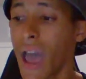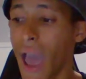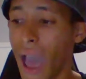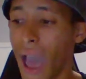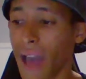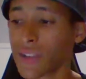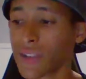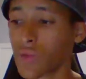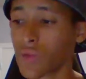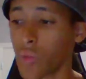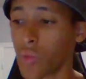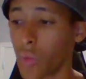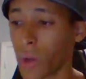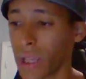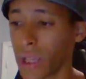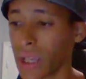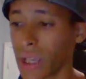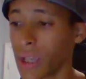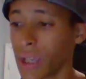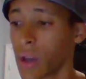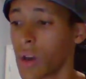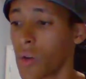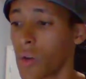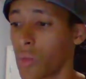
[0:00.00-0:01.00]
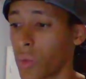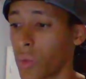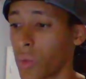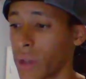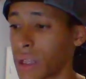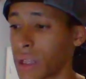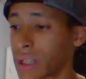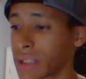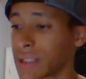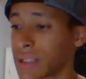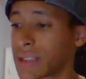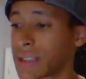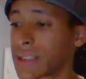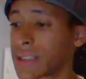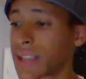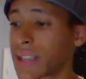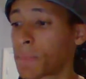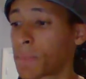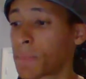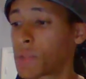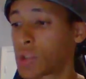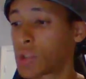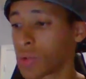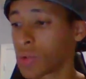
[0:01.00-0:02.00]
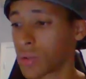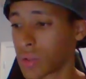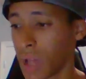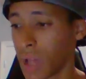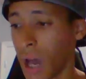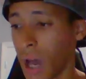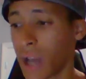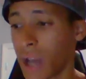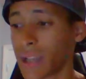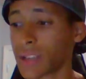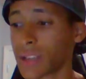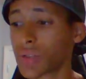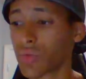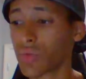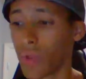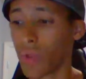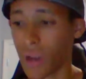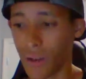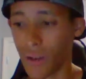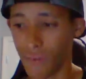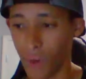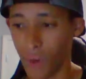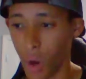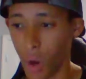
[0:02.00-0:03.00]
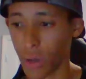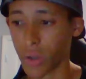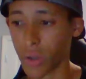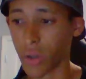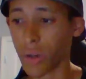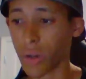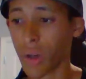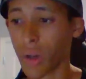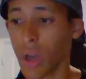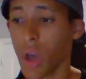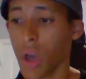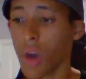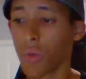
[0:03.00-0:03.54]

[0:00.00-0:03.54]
as we conceptualize Ring of Honor.